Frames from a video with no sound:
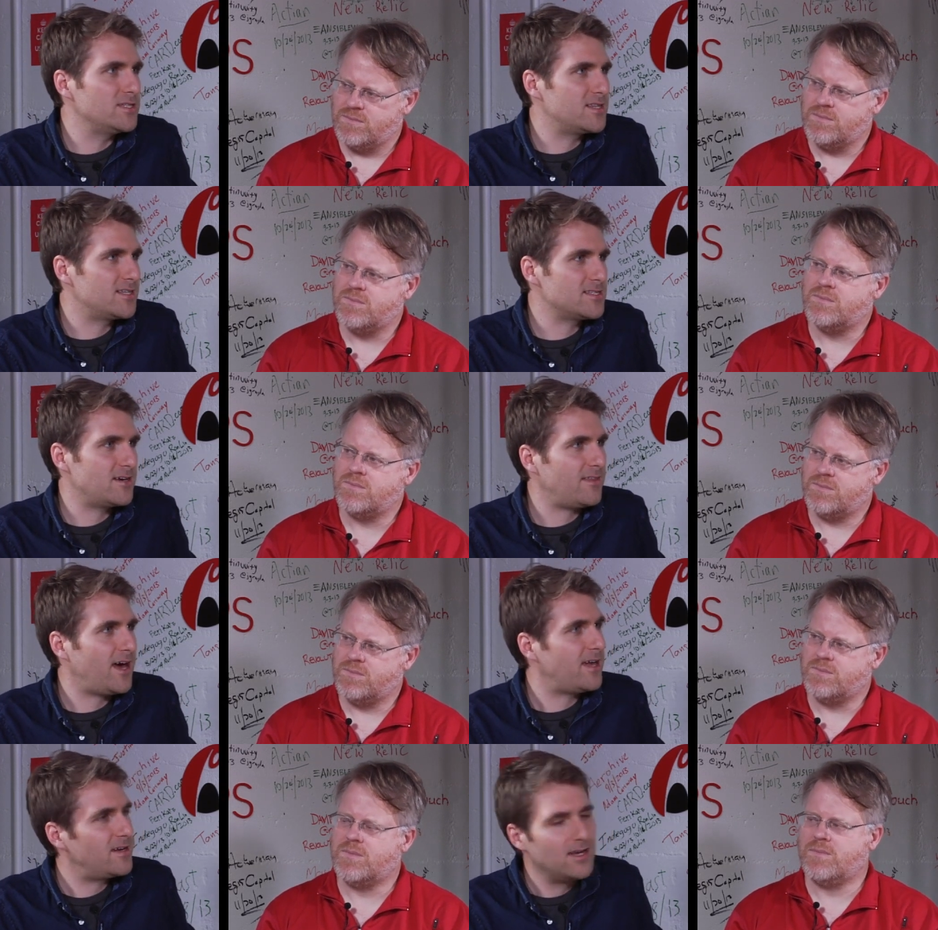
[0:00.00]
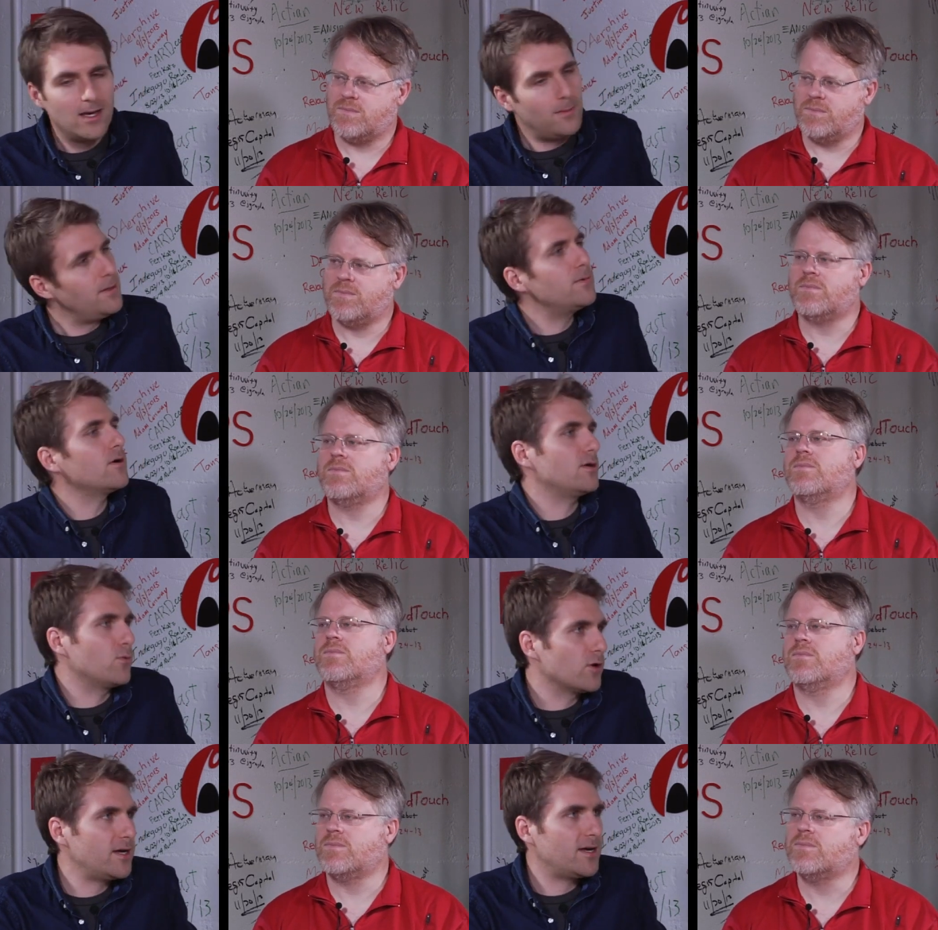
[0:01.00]
Speaker 1: and things like that. And people are already
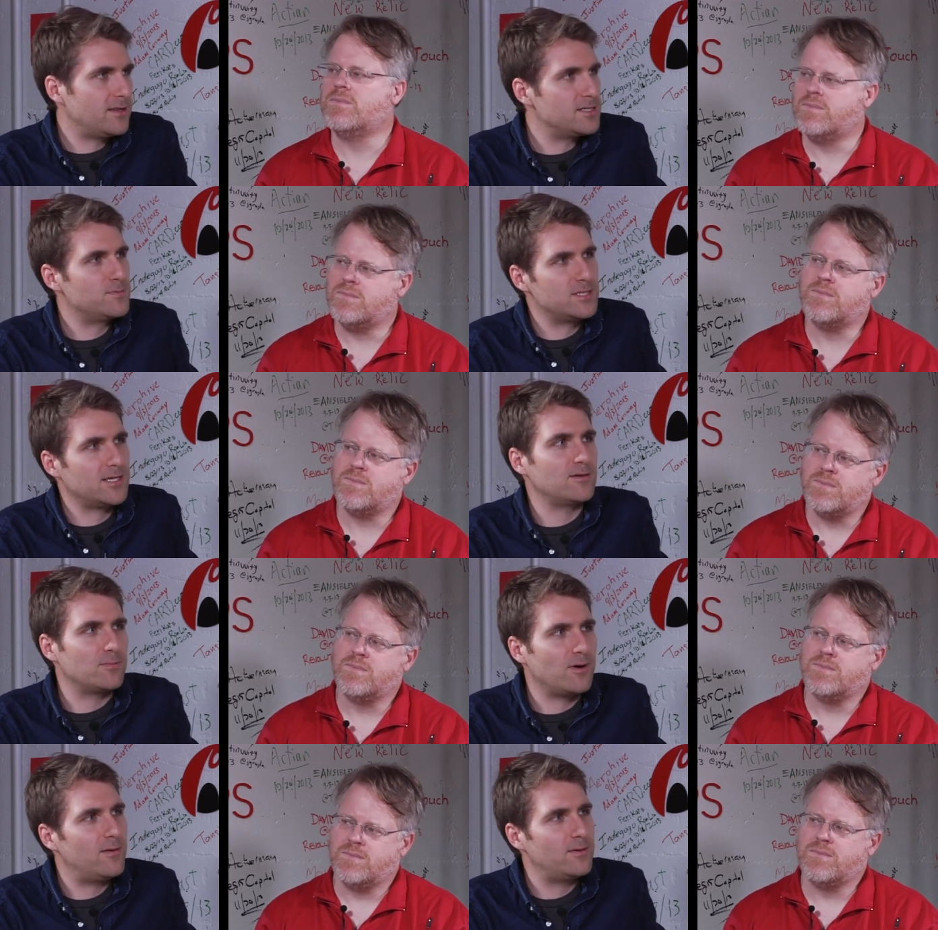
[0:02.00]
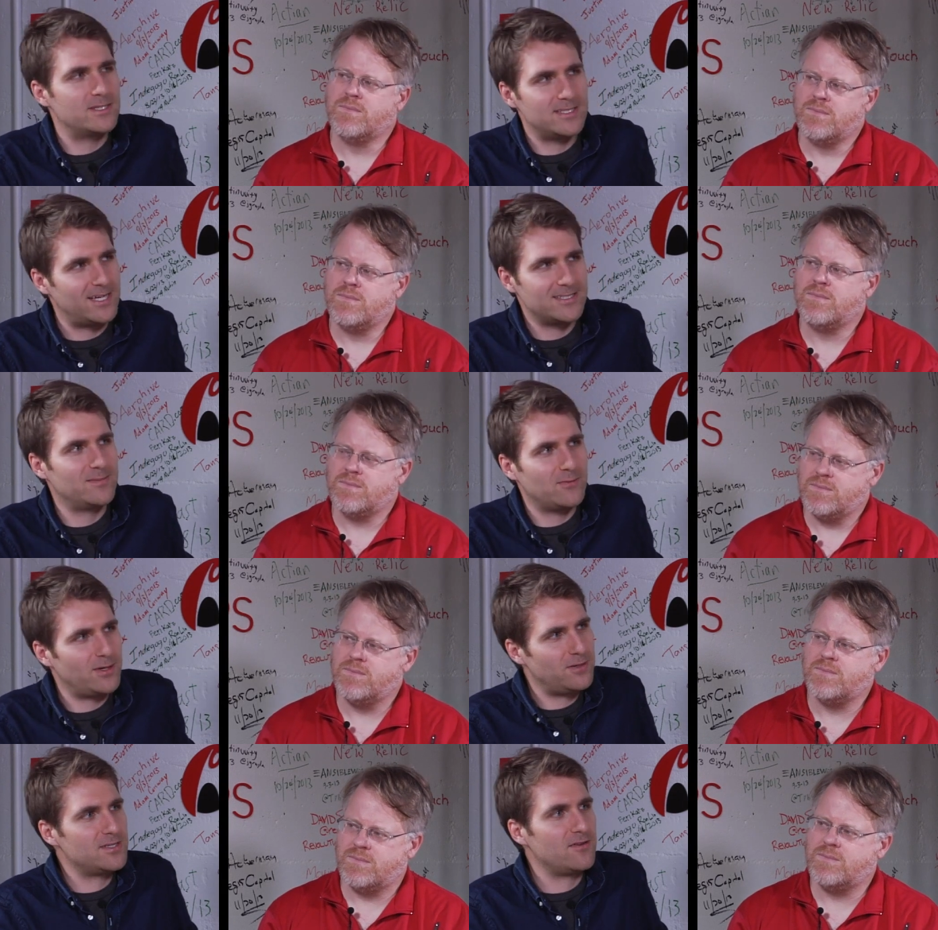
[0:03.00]
working on this particular problem. It's not something we
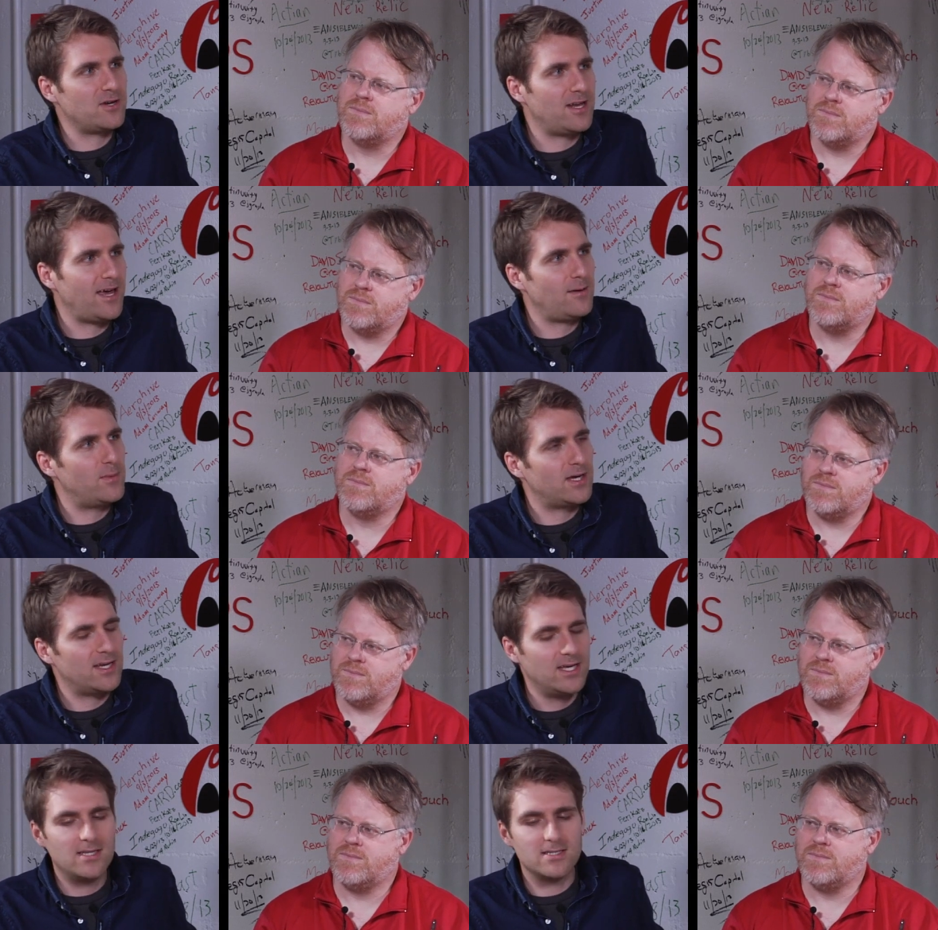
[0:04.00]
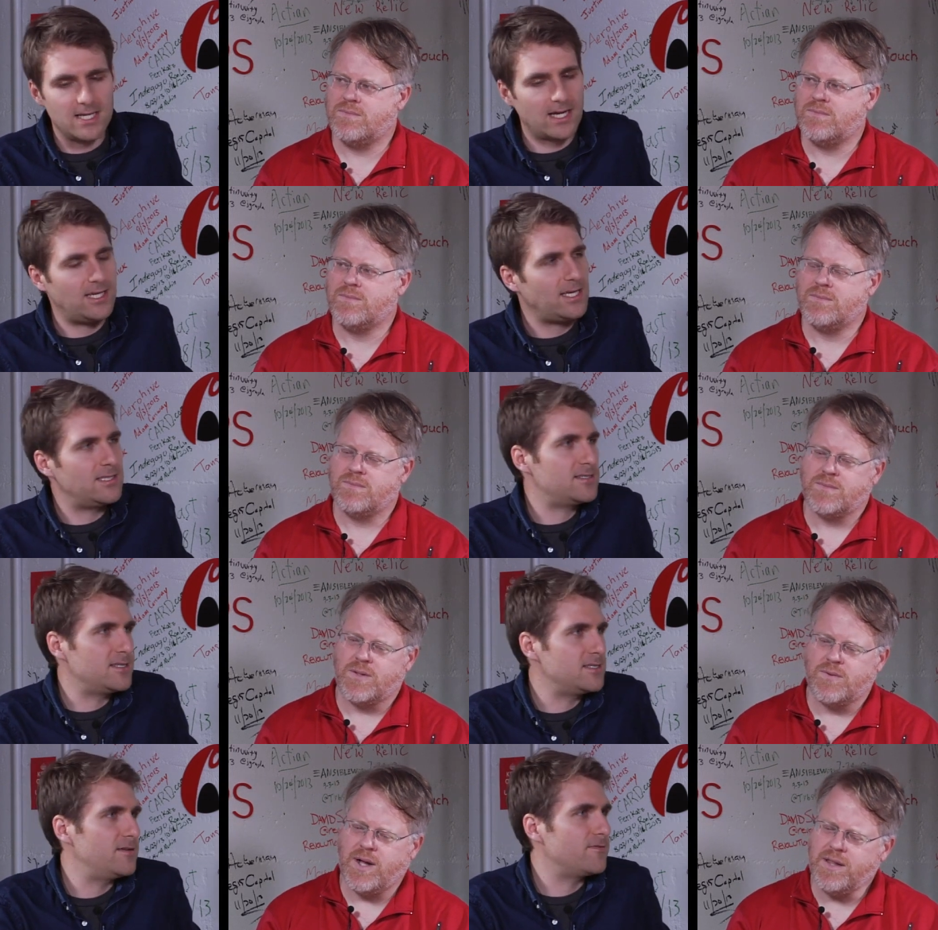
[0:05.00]
use every day, but the technique is,
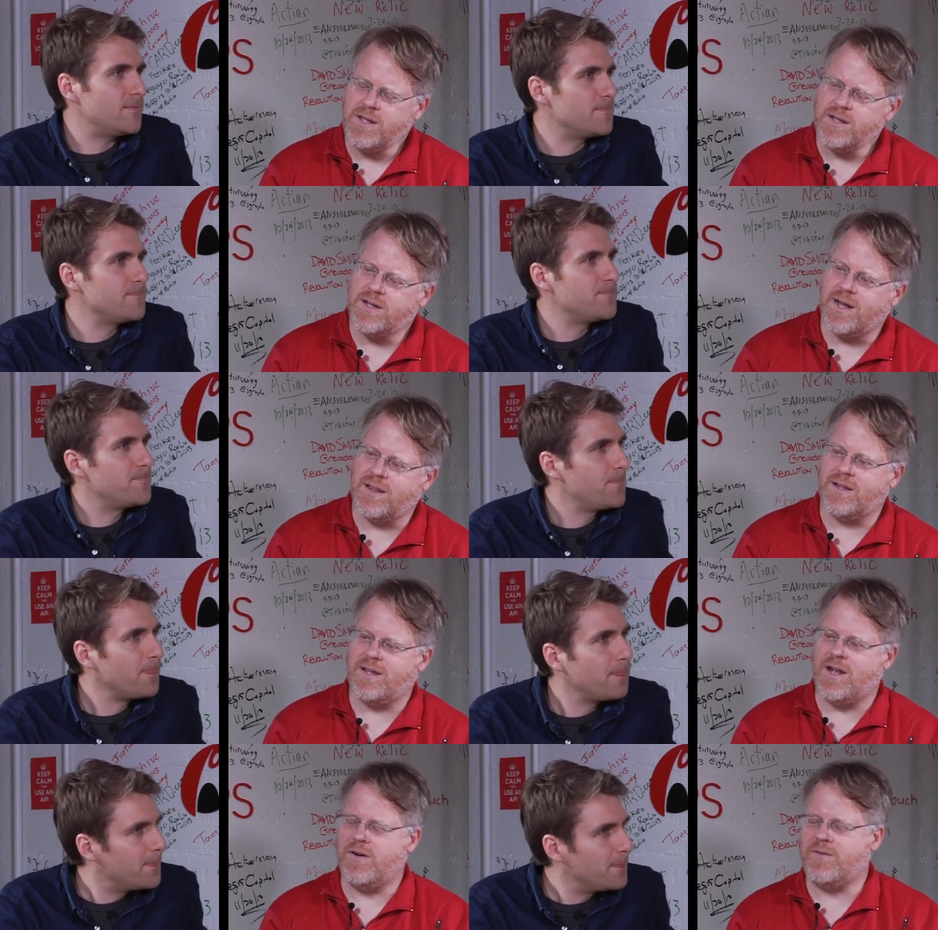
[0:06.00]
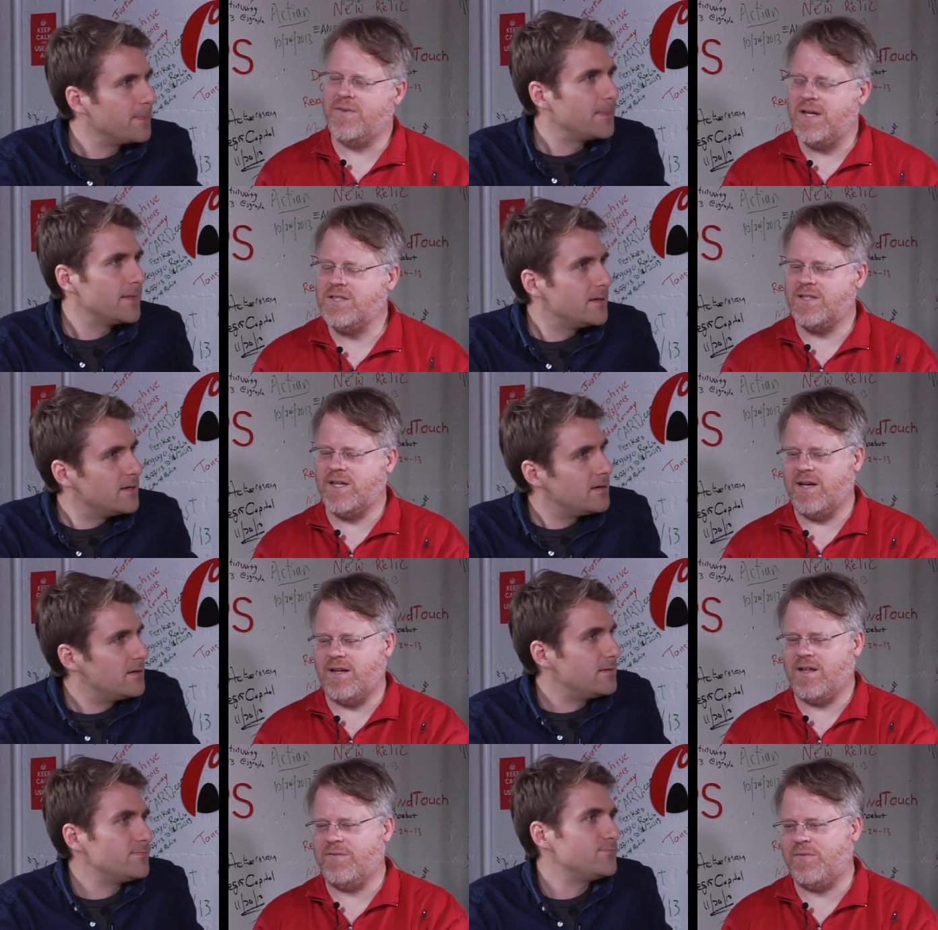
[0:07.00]
is
Speaker 2: different. Well, I think, uh, you know, eventually, uh,
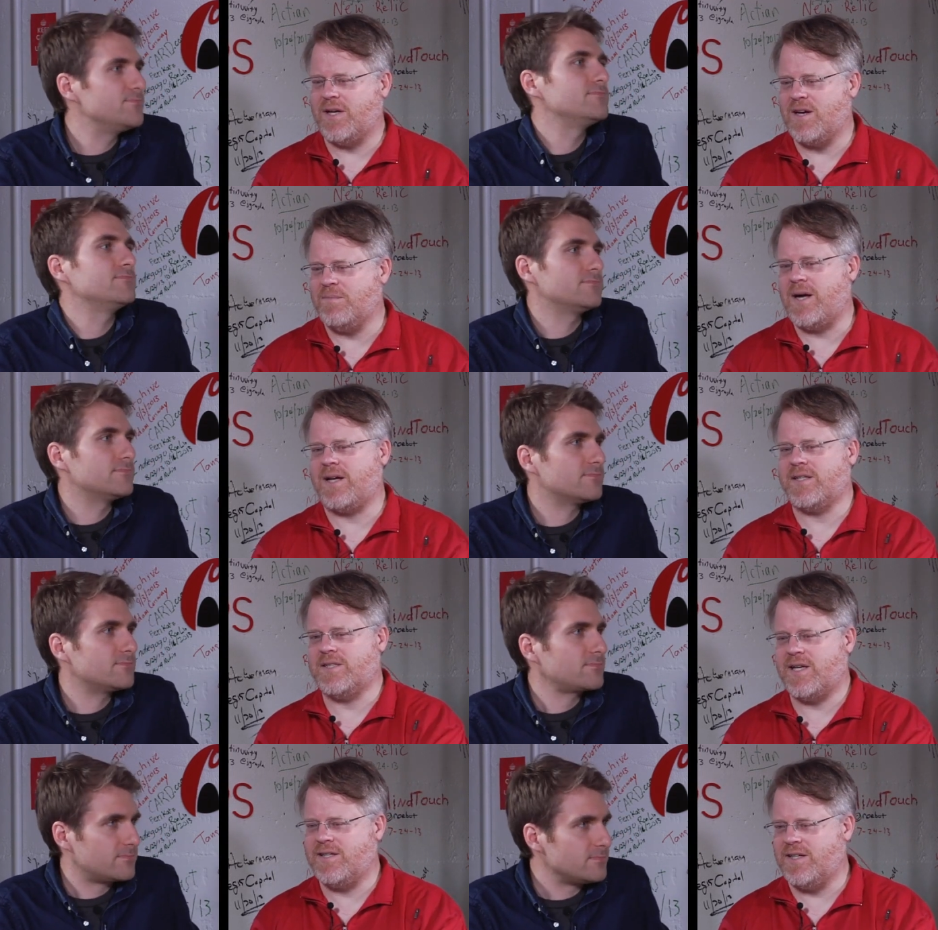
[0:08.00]
if we come back in ten